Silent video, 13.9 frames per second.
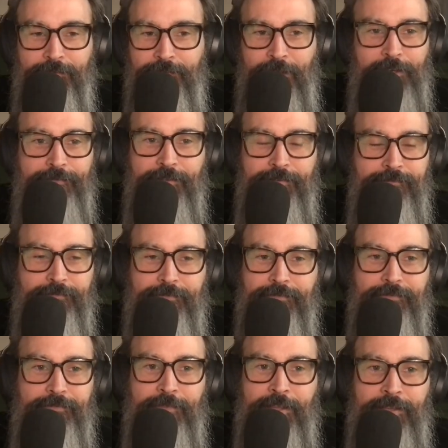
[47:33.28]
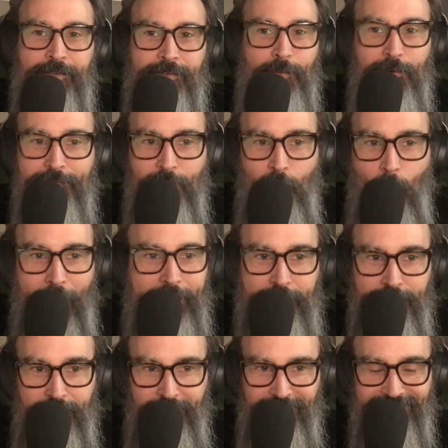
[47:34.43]
Not even like they won't even wait.
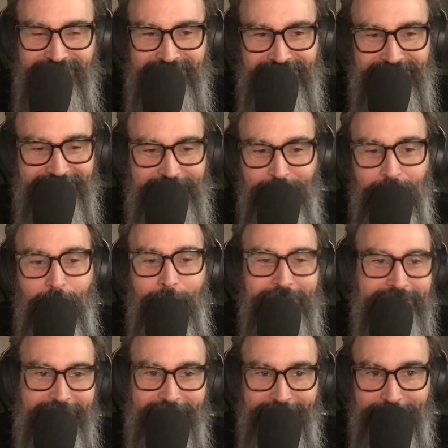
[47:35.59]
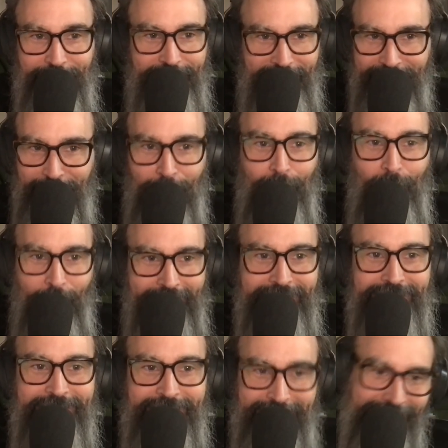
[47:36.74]
Like they won't wait to get hungry. They go right
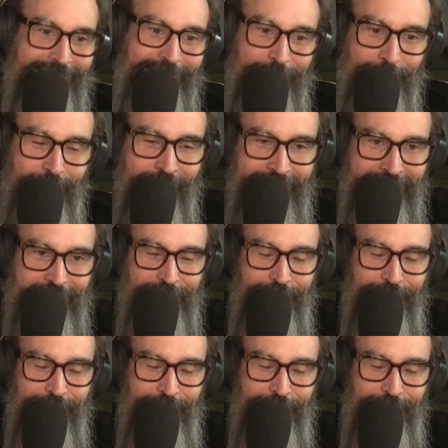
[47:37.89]
to killing you or eating